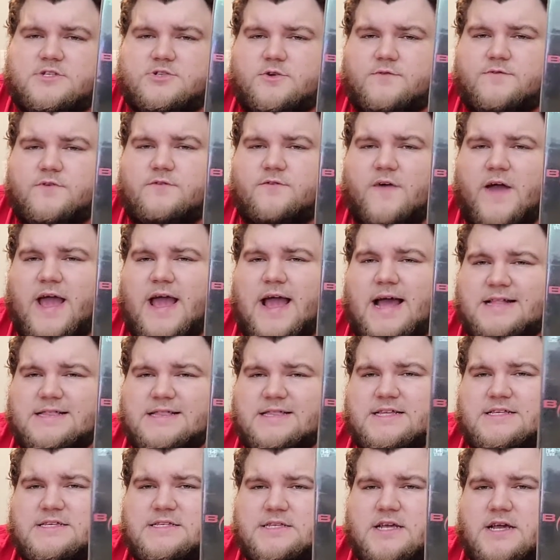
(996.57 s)
So if you've had
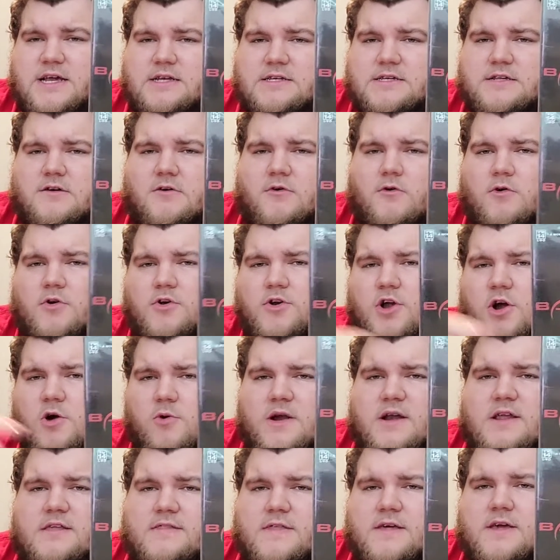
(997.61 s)
this set or know
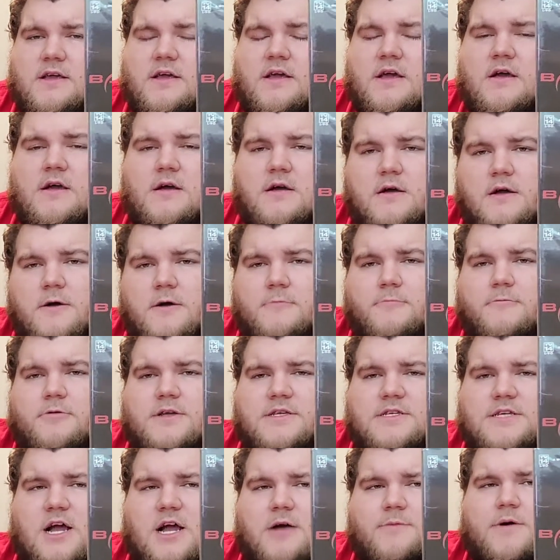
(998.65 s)
anything,
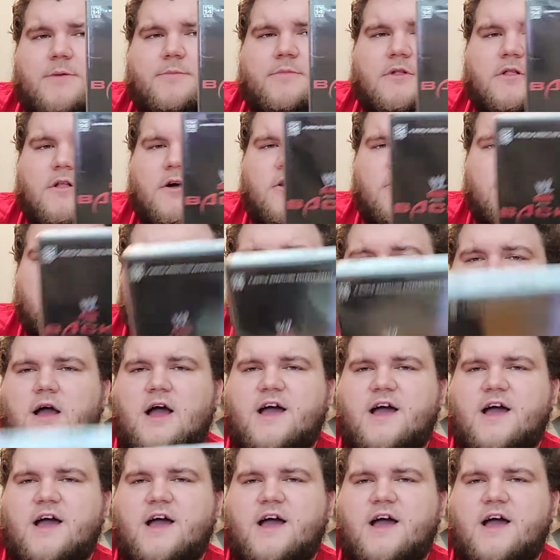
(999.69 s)
please comment below.